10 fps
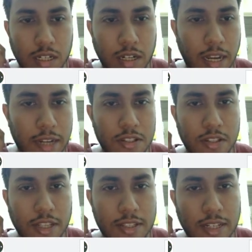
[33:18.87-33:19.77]
Does
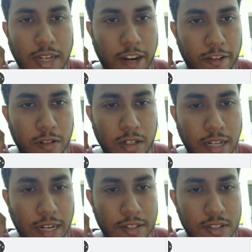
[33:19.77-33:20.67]
this curve,
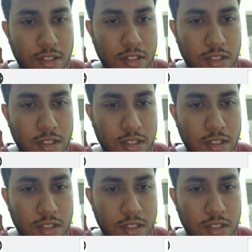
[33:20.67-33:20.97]
does